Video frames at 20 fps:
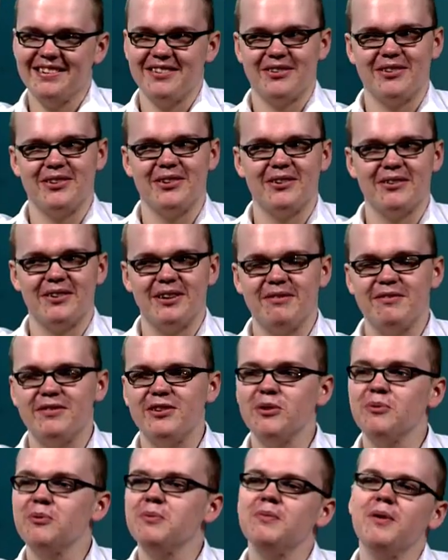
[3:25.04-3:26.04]
Good grief.
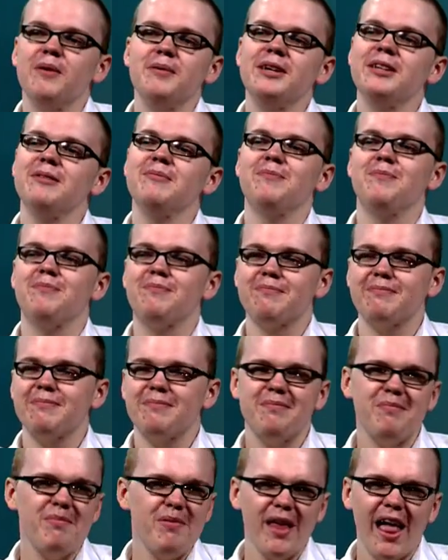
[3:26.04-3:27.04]
So, I mean,
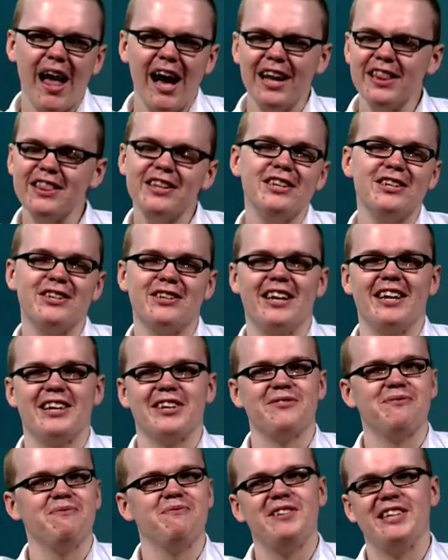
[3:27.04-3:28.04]
I think it's kind
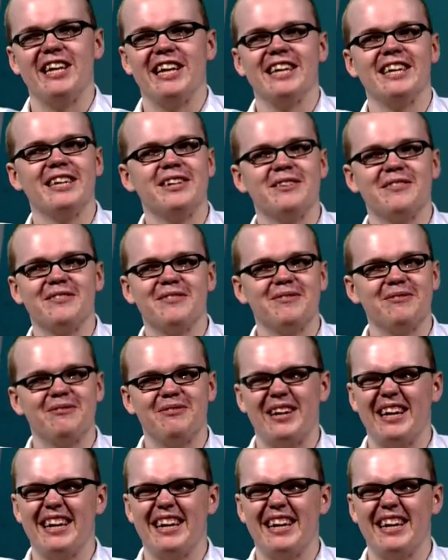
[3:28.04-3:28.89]
of silly, really.